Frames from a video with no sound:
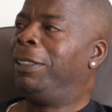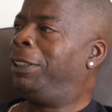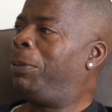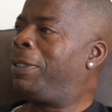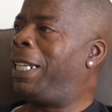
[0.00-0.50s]

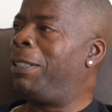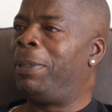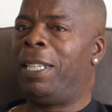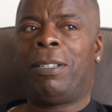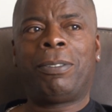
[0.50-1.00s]
She would take
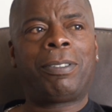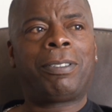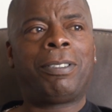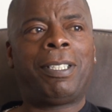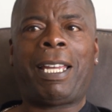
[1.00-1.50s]
me out
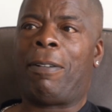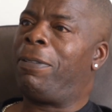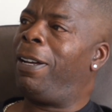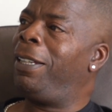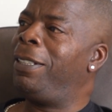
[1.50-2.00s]
to the
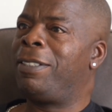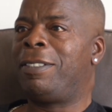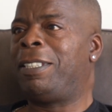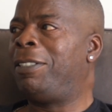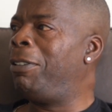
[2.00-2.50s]
cafe in
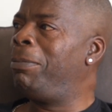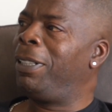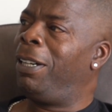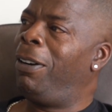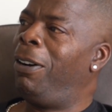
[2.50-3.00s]
Sydenham and
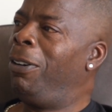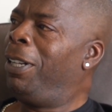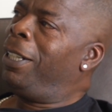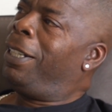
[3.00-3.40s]
go, "Oh,